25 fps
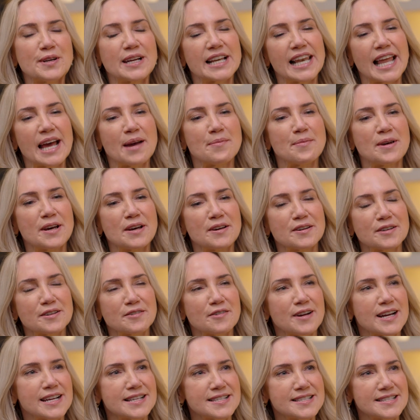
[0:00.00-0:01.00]
Glamour,
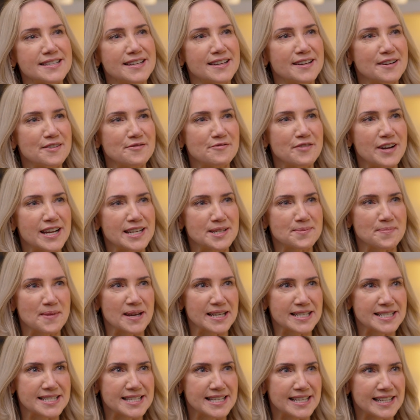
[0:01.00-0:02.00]
Grazia and Red
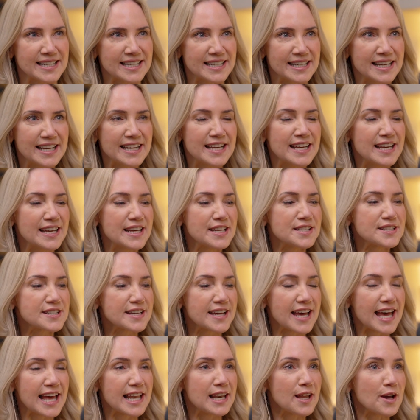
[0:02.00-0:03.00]
magazine, to
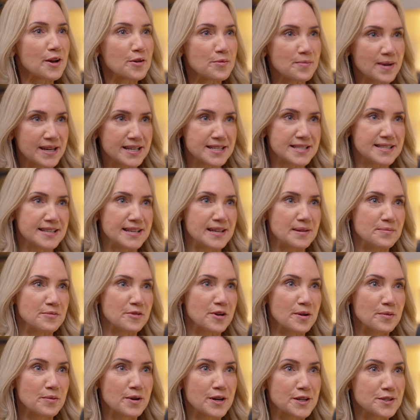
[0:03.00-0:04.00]
Hello magazine, where
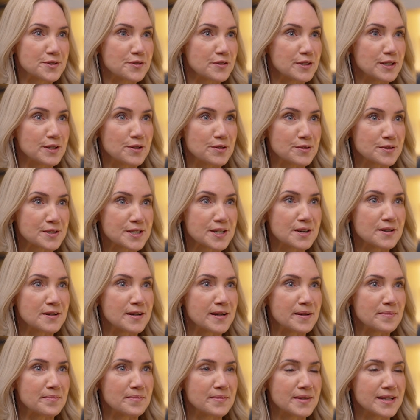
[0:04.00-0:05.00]
I worked for a long
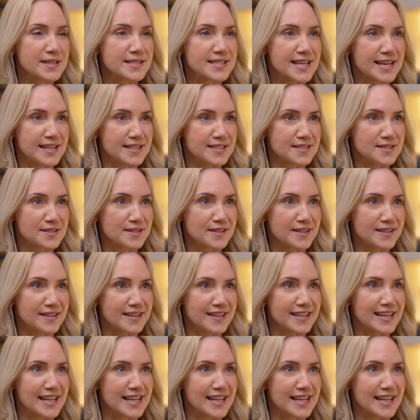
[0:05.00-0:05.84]
time as editor and